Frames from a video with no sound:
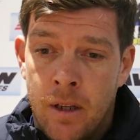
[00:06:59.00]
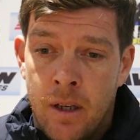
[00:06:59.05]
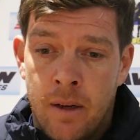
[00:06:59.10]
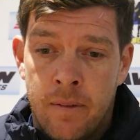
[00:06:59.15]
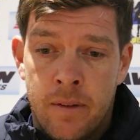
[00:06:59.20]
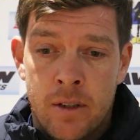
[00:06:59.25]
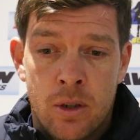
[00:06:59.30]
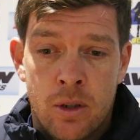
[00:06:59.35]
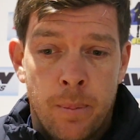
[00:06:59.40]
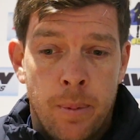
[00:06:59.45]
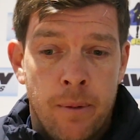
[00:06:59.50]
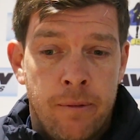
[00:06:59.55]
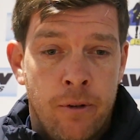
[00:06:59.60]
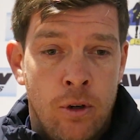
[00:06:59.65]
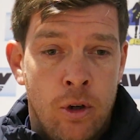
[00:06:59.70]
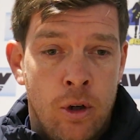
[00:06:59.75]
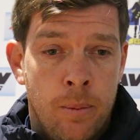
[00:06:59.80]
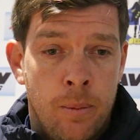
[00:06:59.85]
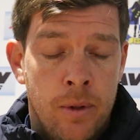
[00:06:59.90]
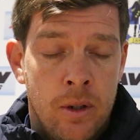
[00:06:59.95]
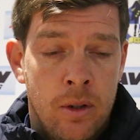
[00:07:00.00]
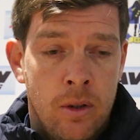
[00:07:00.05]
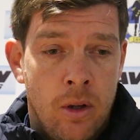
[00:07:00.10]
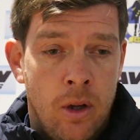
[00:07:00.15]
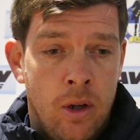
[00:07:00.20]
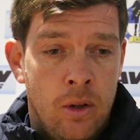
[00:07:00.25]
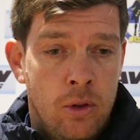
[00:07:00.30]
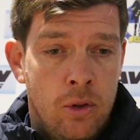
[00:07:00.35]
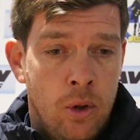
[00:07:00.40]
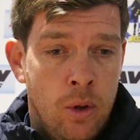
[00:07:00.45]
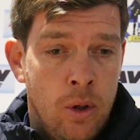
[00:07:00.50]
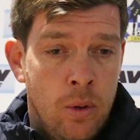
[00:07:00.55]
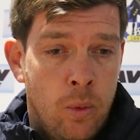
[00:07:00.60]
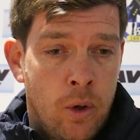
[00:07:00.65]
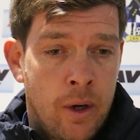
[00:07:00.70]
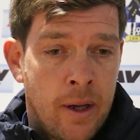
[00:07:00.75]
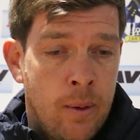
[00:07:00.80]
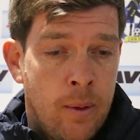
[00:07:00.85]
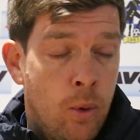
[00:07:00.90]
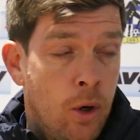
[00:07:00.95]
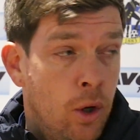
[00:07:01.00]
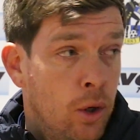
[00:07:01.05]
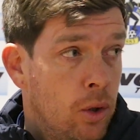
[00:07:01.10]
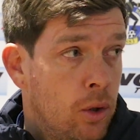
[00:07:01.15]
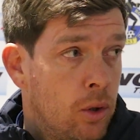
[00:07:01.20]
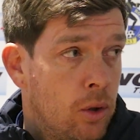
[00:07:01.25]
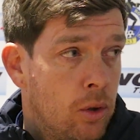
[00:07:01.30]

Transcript: having to perform and doing what I want.